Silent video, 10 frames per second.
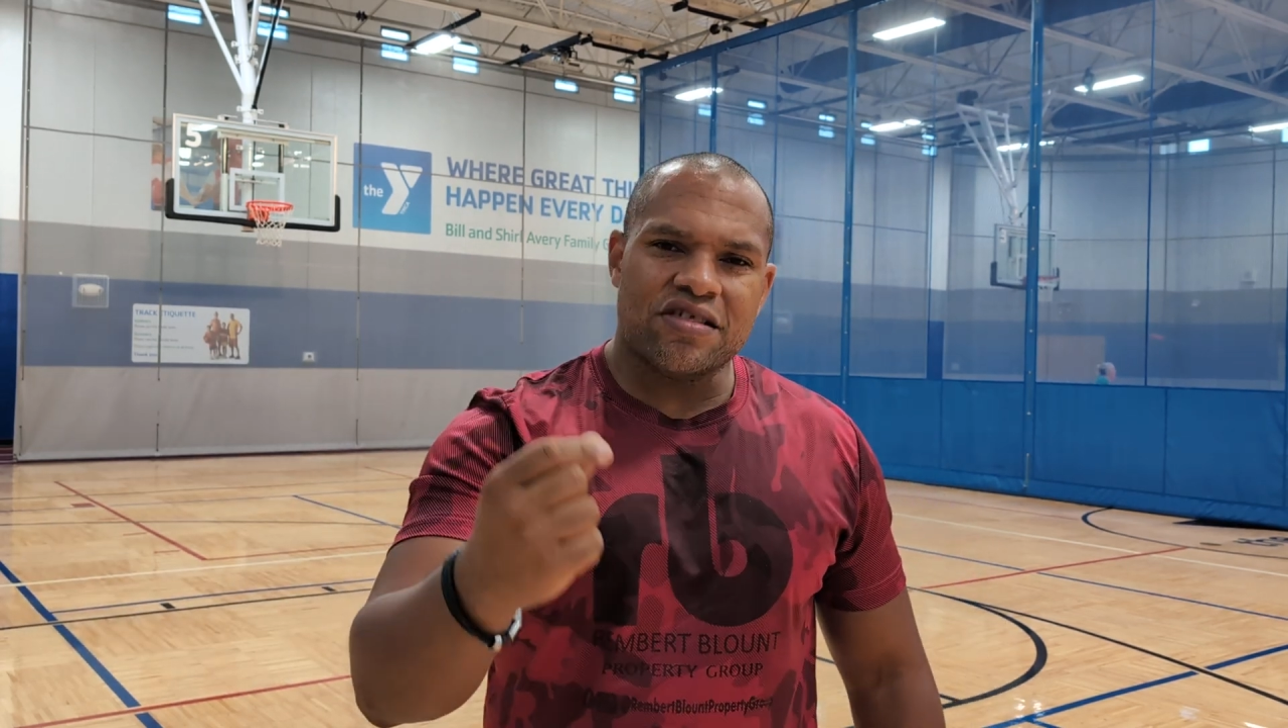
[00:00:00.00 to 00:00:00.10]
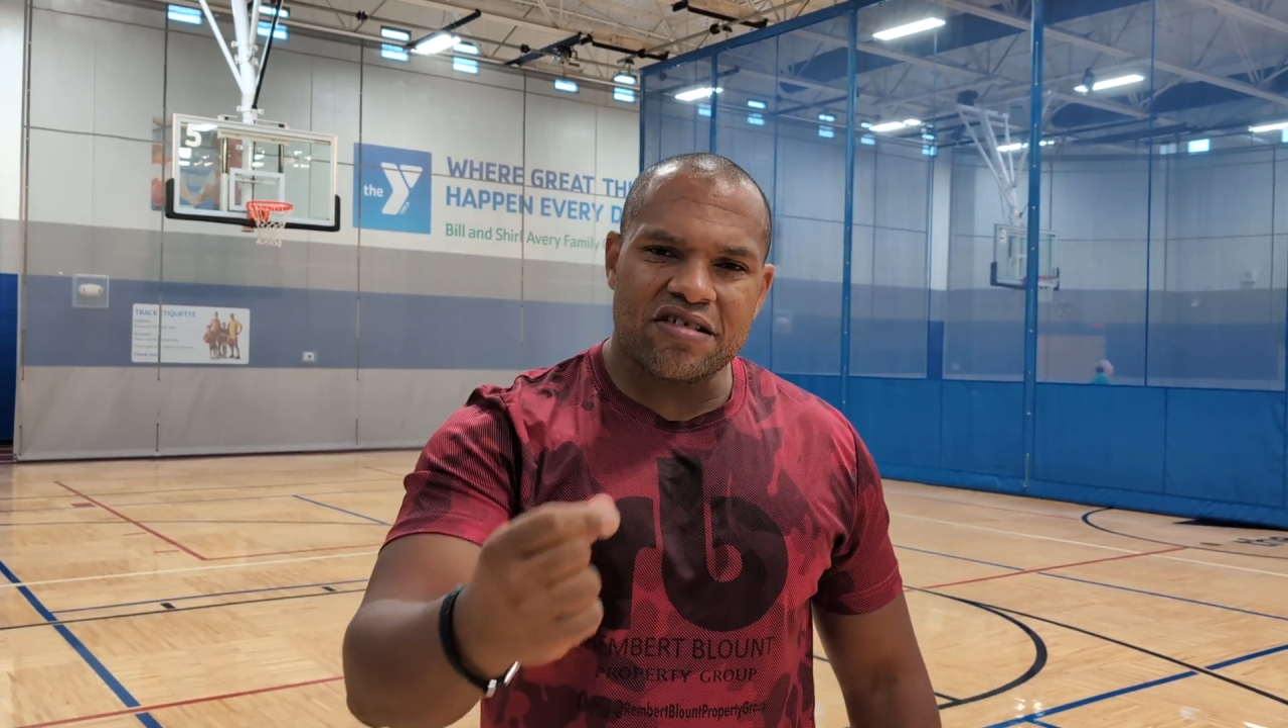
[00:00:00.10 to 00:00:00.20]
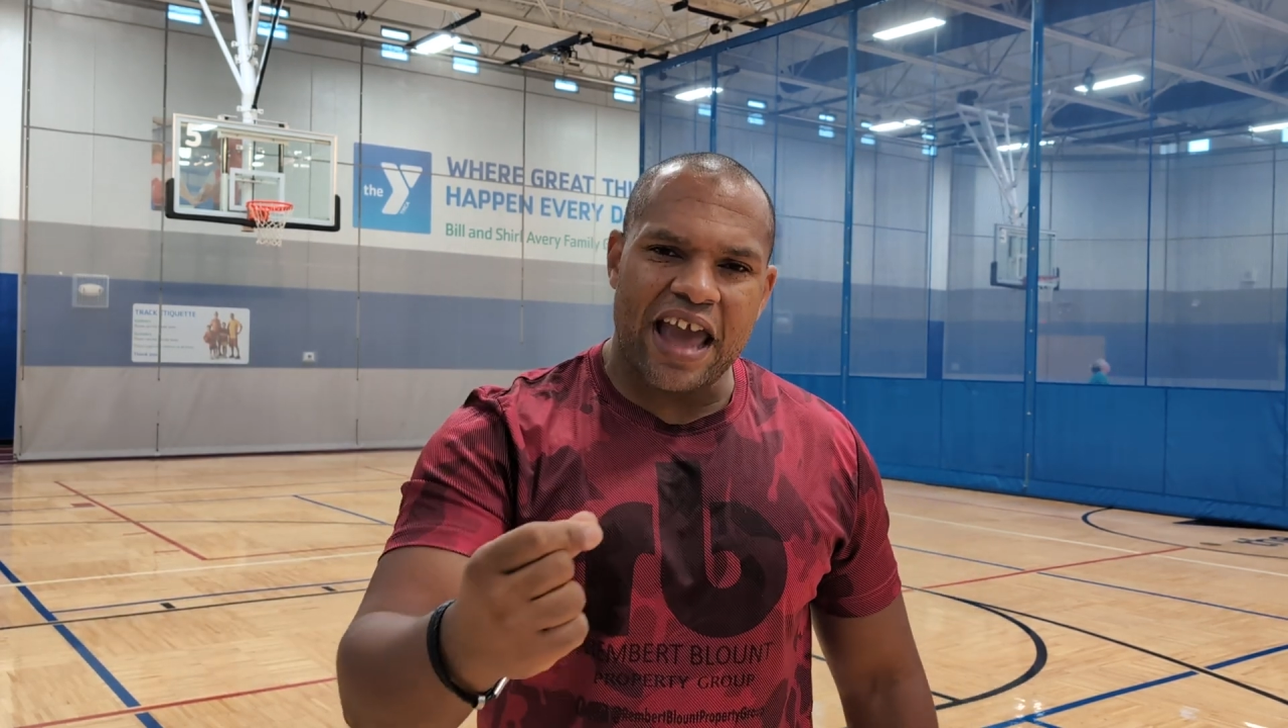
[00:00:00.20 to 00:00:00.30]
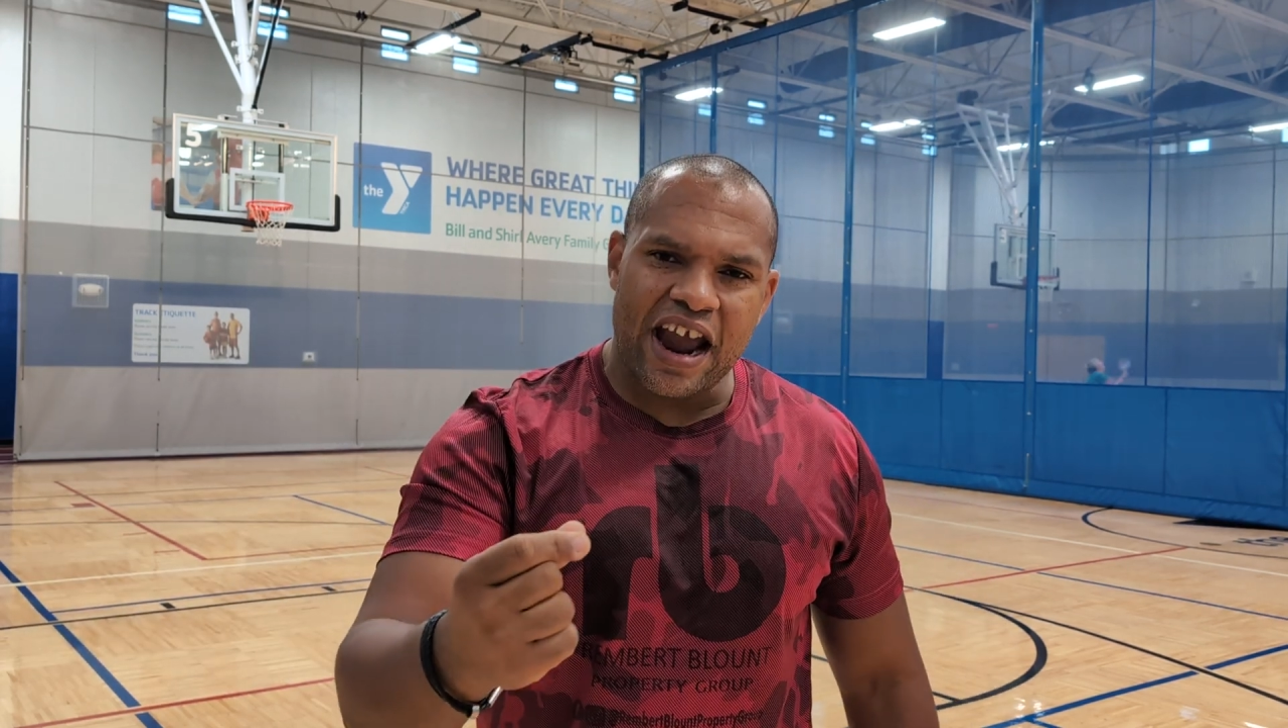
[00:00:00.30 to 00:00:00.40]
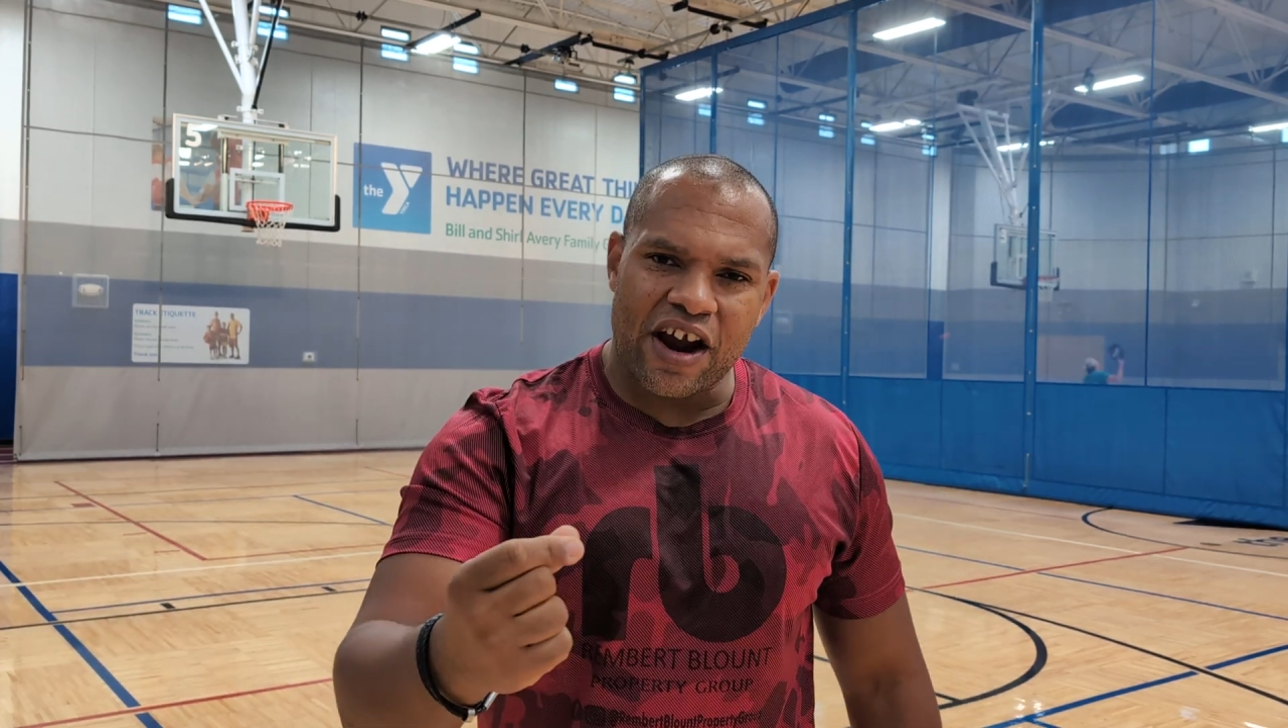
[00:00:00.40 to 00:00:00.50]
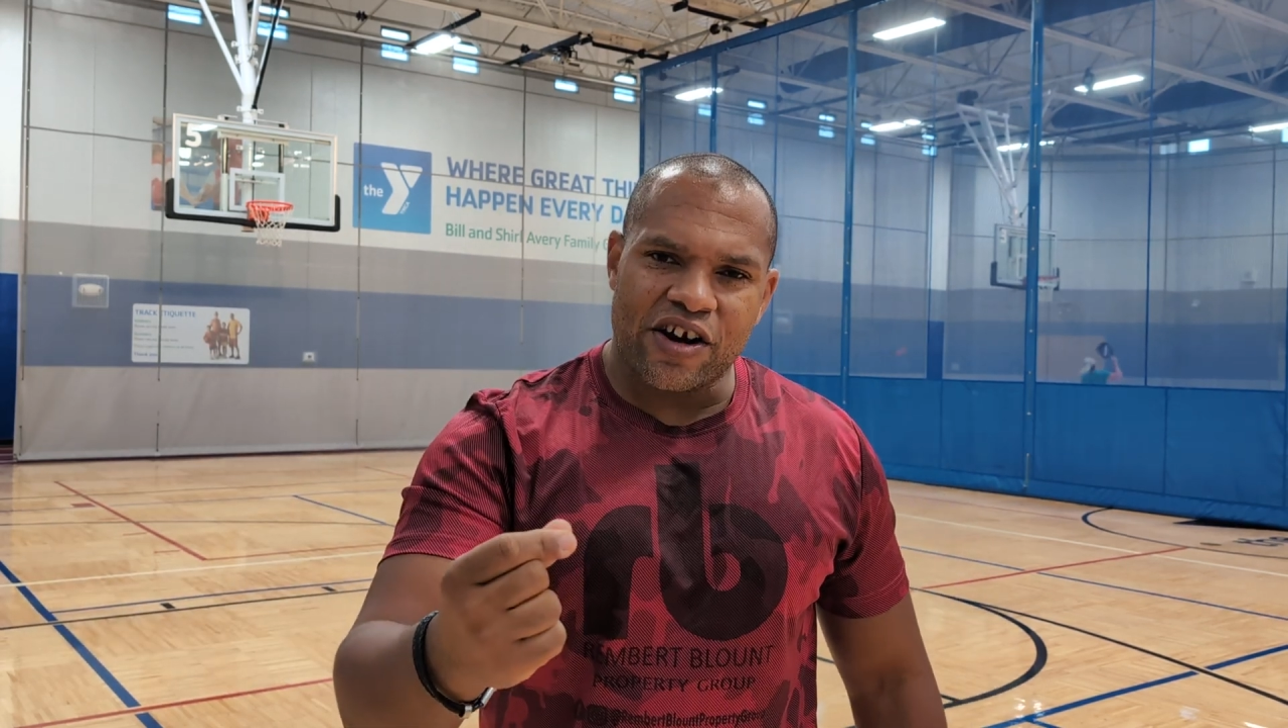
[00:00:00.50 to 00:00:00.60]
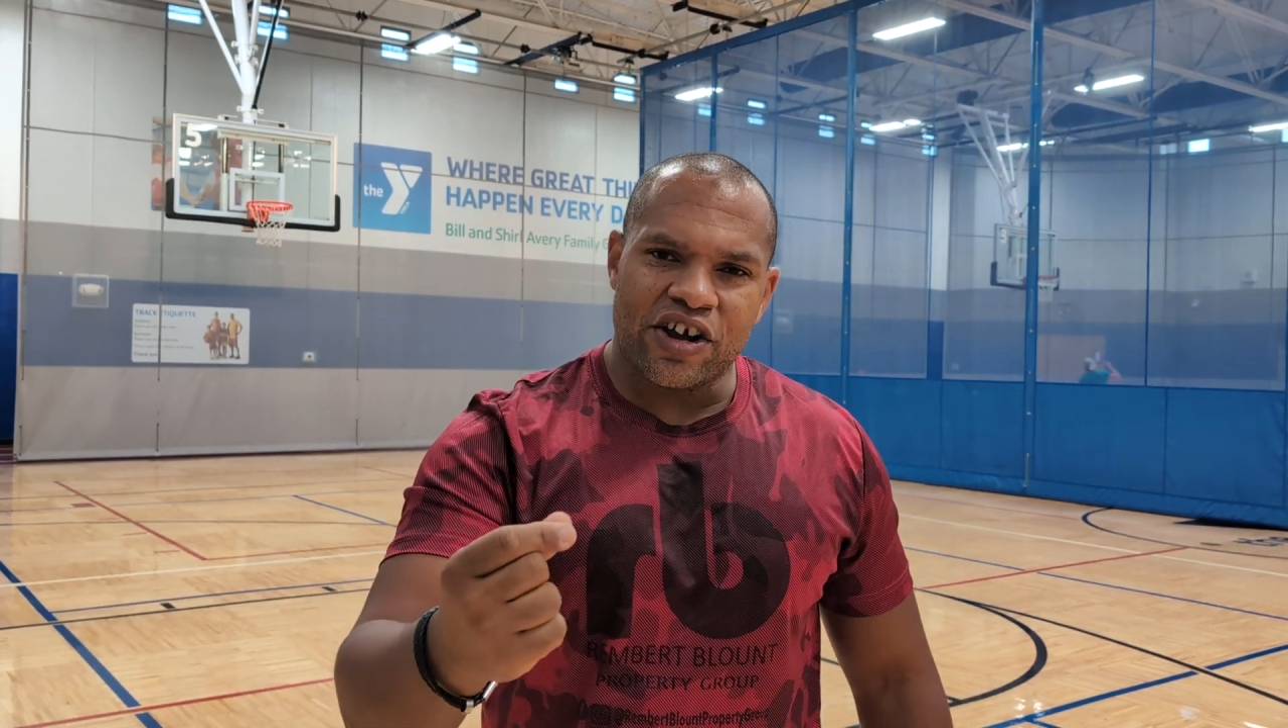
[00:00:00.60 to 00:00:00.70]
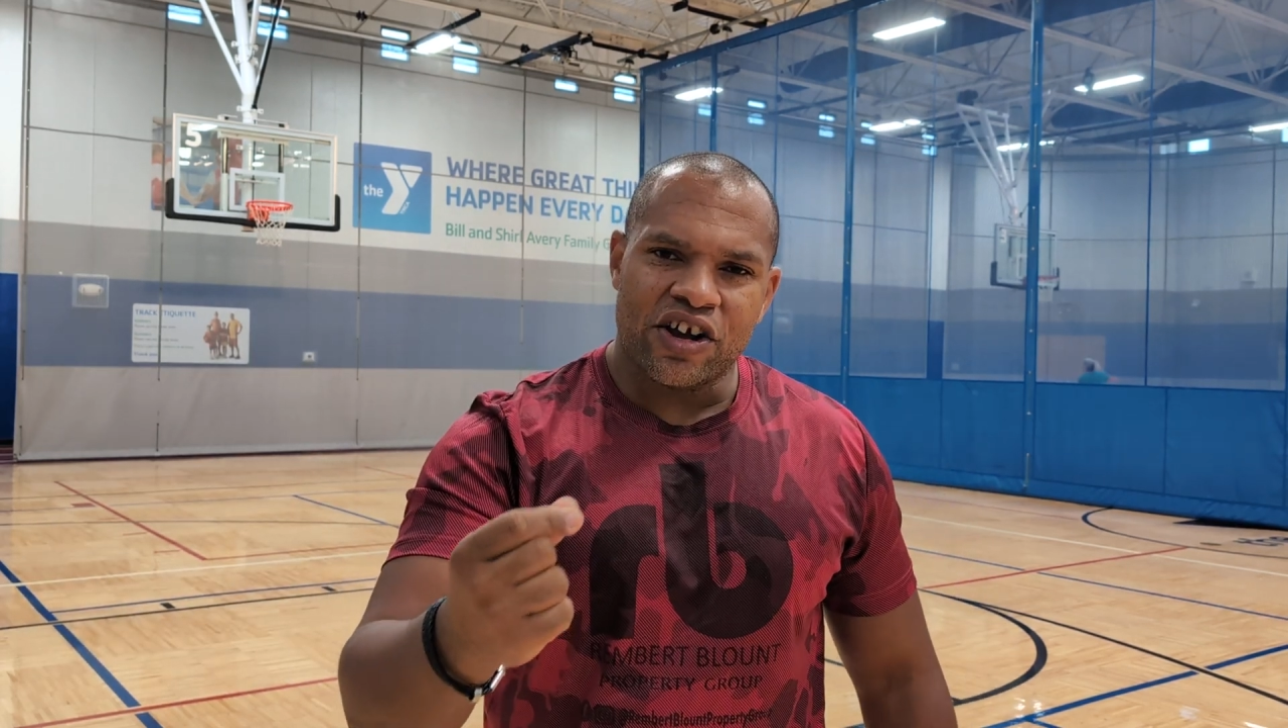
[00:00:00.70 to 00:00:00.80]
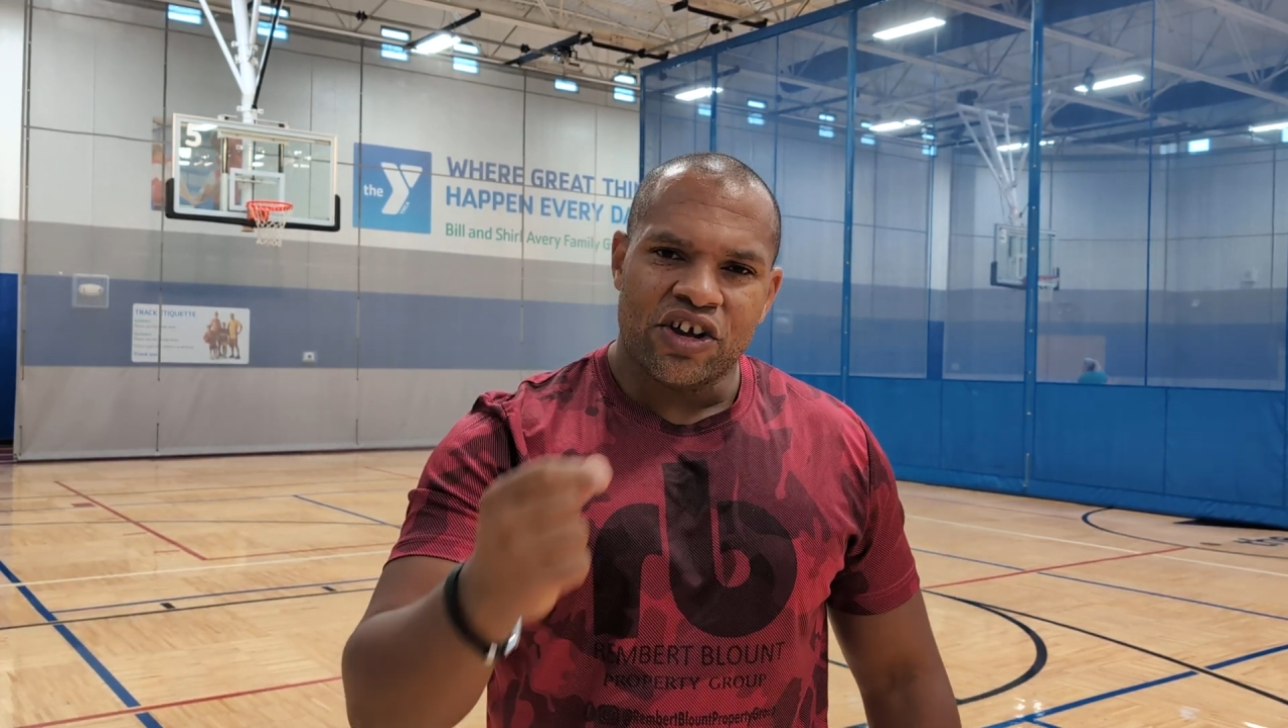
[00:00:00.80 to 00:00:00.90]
scared